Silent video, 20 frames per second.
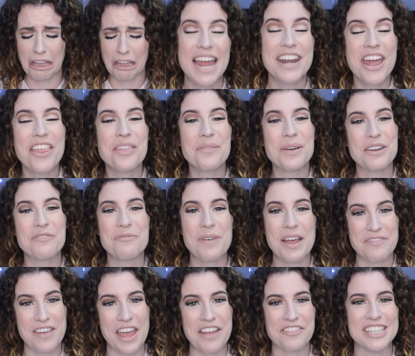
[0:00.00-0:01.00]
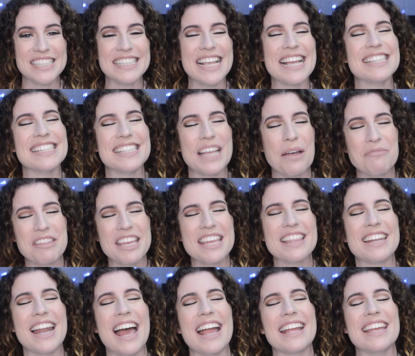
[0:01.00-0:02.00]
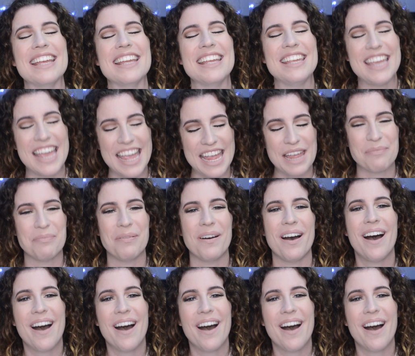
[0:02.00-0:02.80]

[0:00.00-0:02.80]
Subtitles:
Another one of my favorites, and something that I can keep.